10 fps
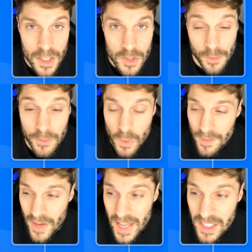So if you
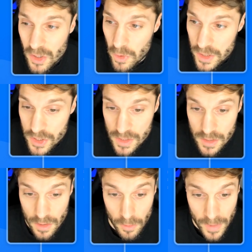have any
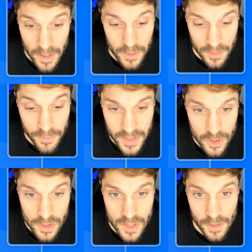questions around the
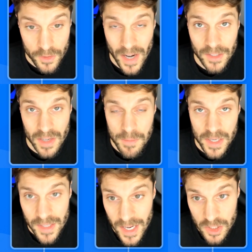features of your
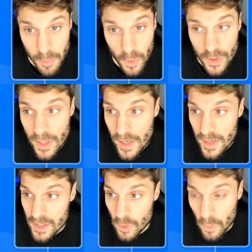ActiveCampaign dashboard,
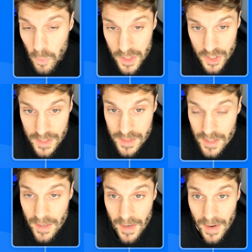your widgets,
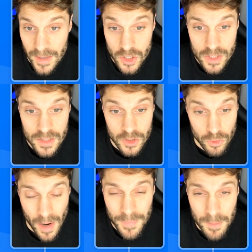just
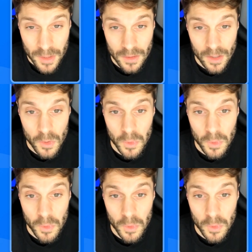drop them below.